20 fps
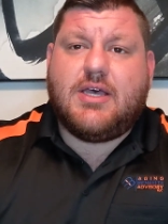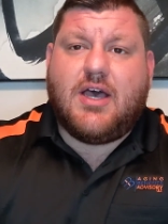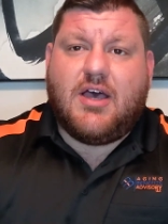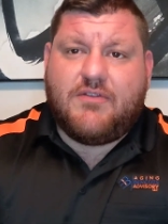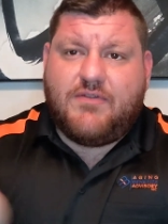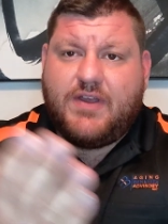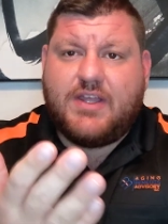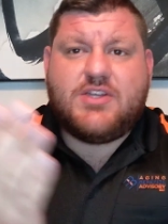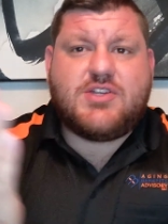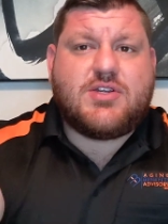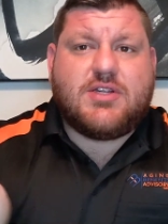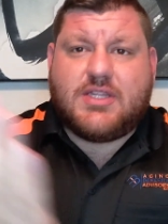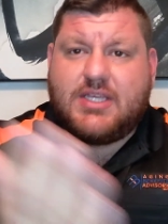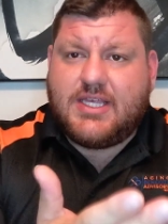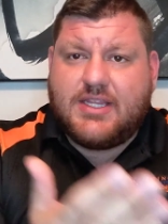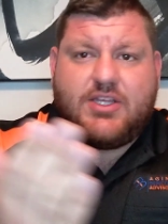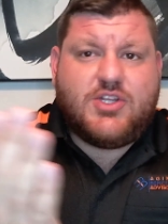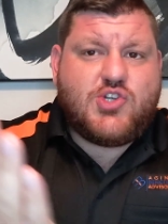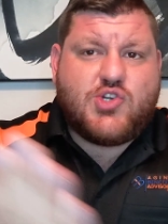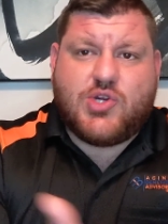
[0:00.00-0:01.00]

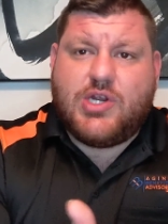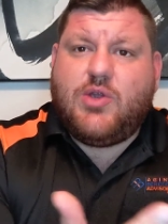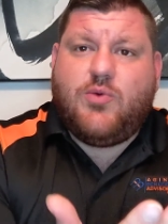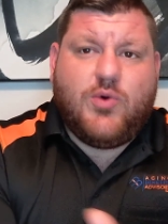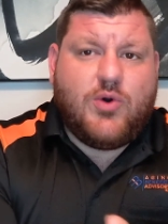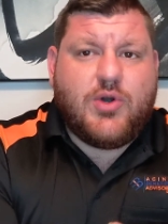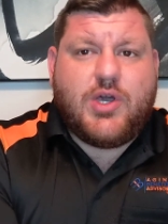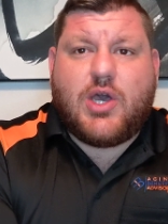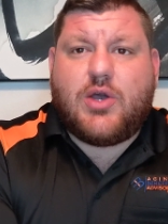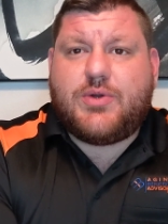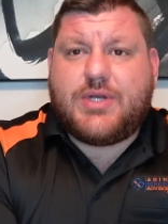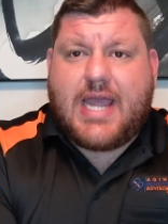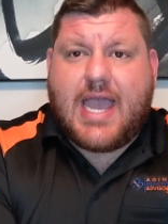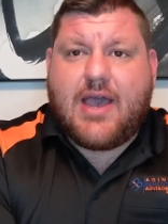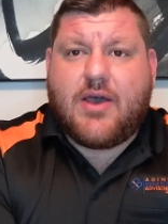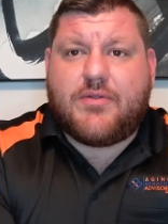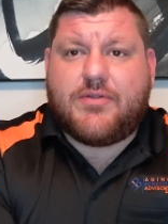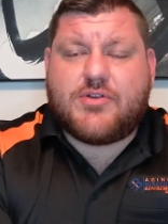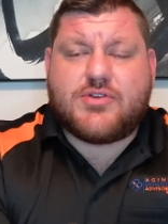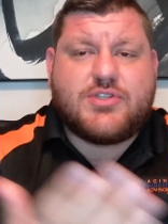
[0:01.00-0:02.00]
eventually the tree will go down.